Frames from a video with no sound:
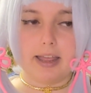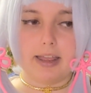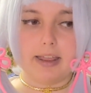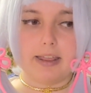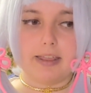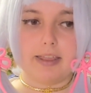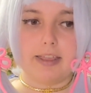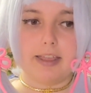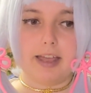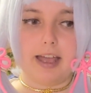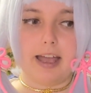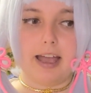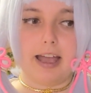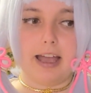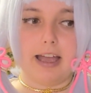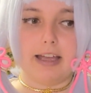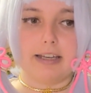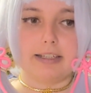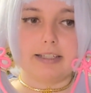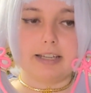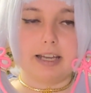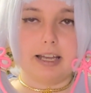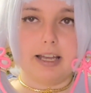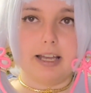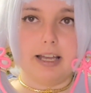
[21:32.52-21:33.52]

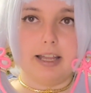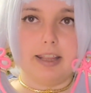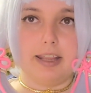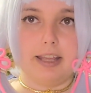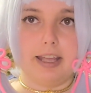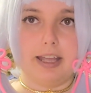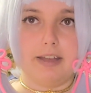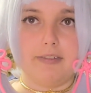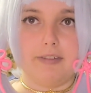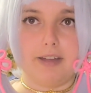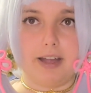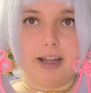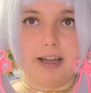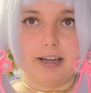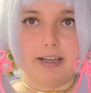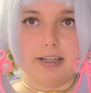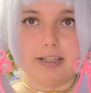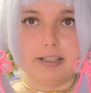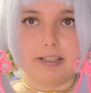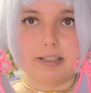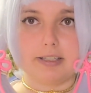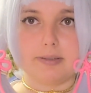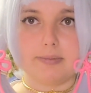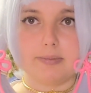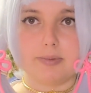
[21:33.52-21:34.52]
that they have
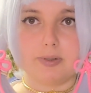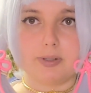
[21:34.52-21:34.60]
added some